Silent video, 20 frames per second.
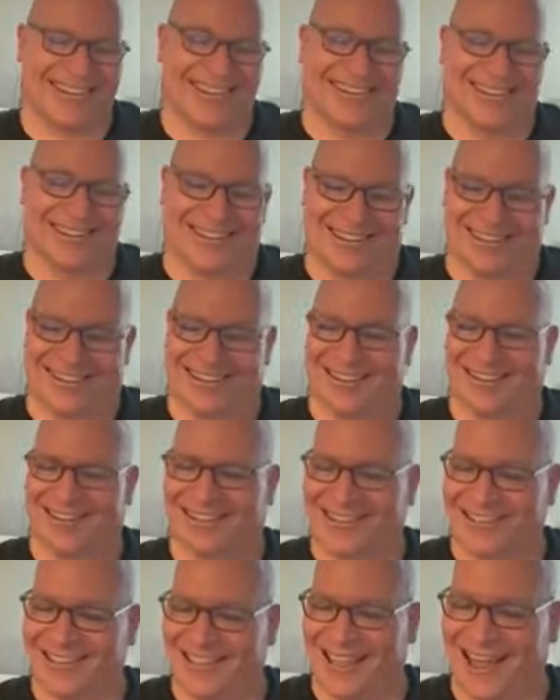Uh,
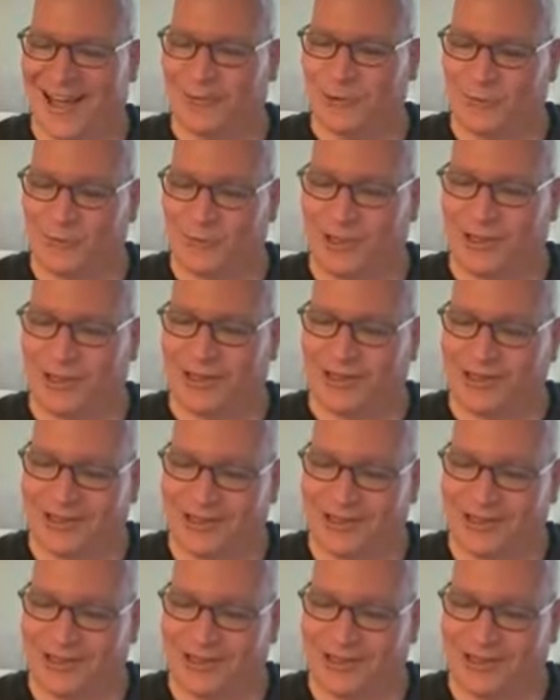and that's that I mean, be...